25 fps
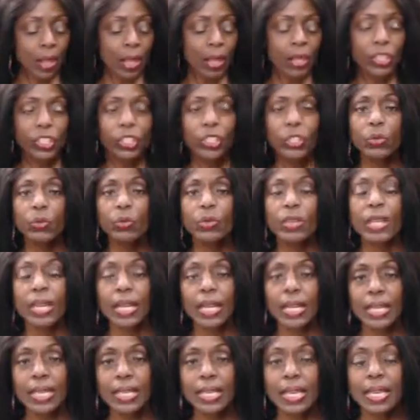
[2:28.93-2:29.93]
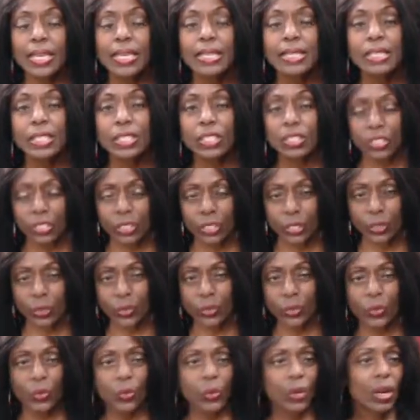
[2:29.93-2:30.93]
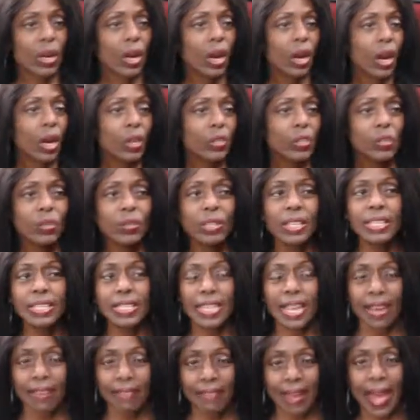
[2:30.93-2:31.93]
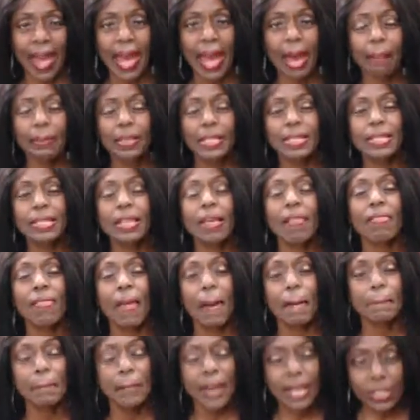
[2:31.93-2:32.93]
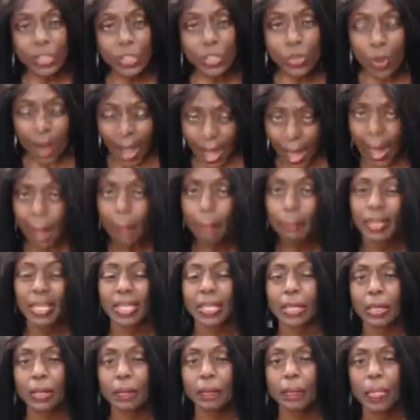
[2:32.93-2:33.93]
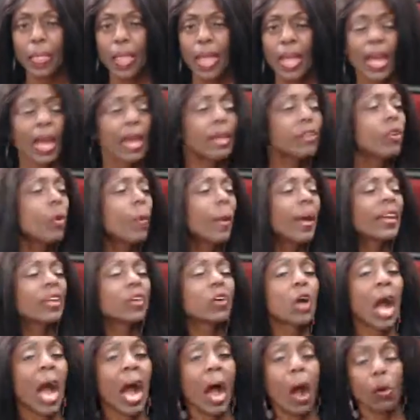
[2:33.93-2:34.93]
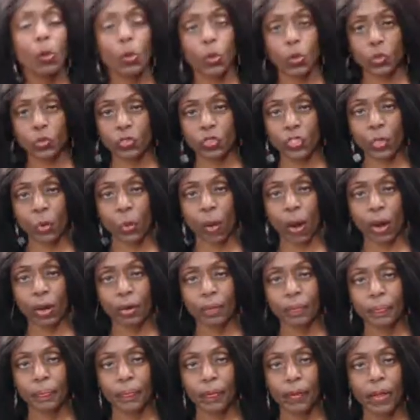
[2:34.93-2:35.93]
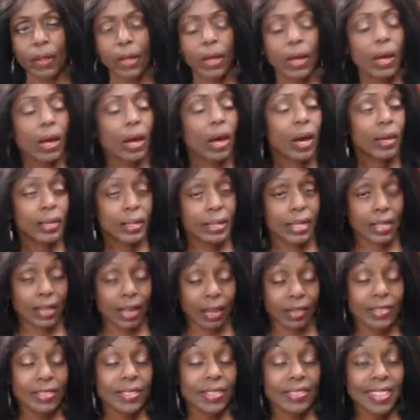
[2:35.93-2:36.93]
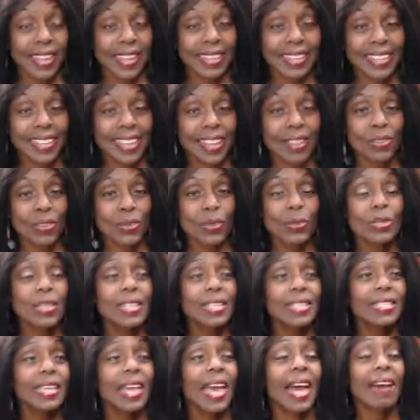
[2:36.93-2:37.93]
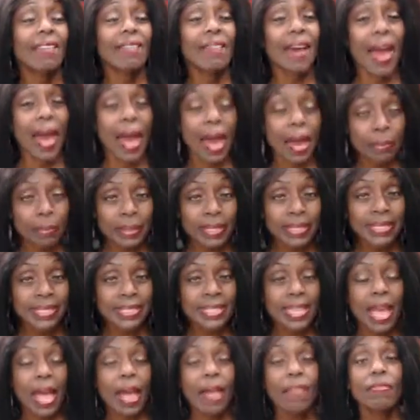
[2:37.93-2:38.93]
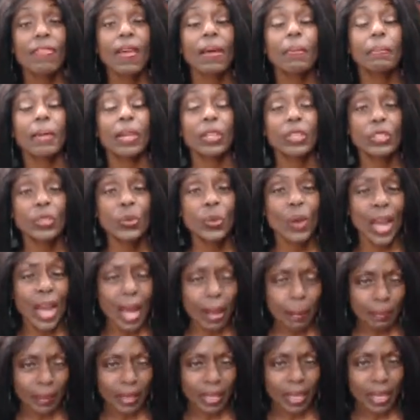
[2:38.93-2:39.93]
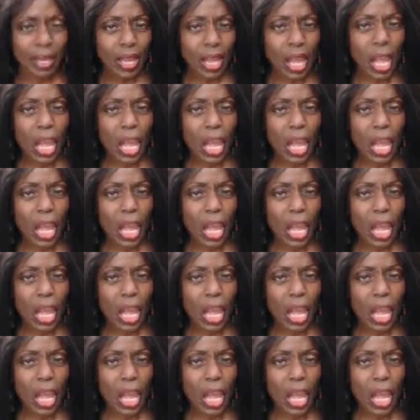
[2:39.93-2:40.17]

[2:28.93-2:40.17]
You need to have habits that make you happy, no matter how old you are. Again, I'll say that again. You need to have habits that make you happy,